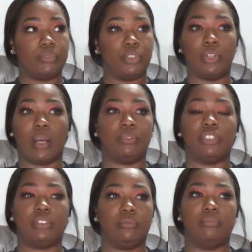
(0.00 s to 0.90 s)
you know, I'm
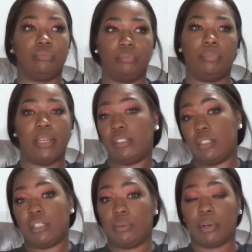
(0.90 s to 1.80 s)
just
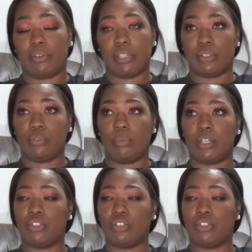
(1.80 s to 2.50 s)
basically worrying too much.